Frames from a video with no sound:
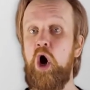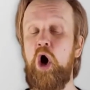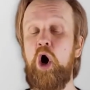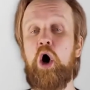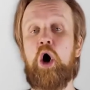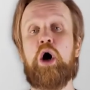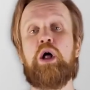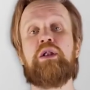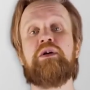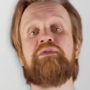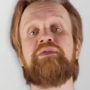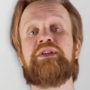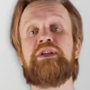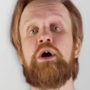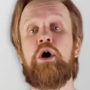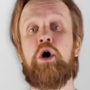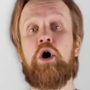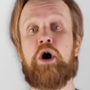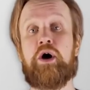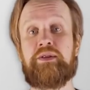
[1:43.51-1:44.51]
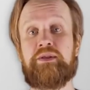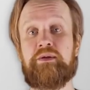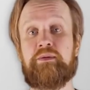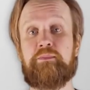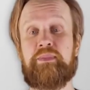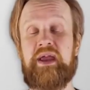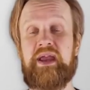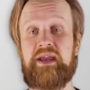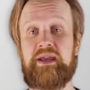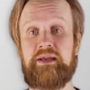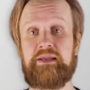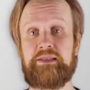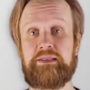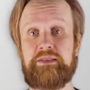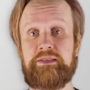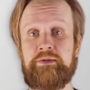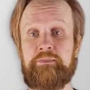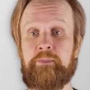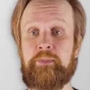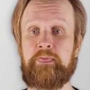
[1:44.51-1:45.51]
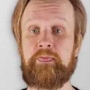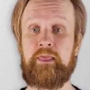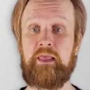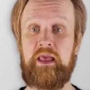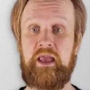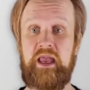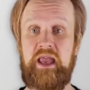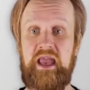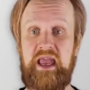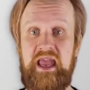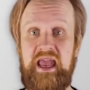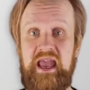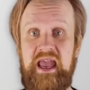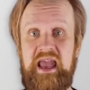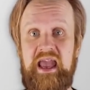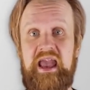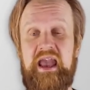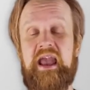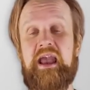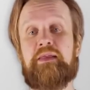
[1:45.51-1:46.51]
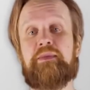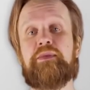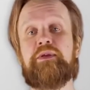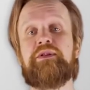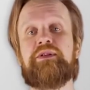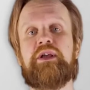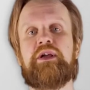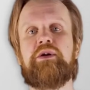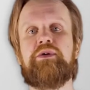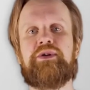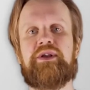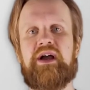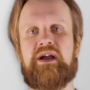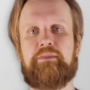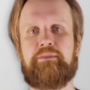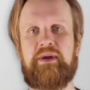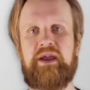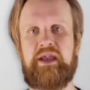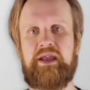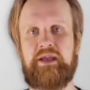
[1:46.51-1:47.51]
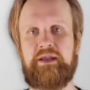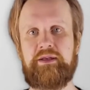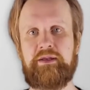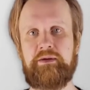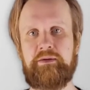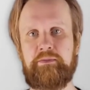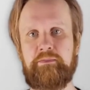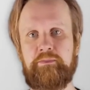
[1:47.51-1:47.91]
all of the AUTH packets, and the CONNACK packet.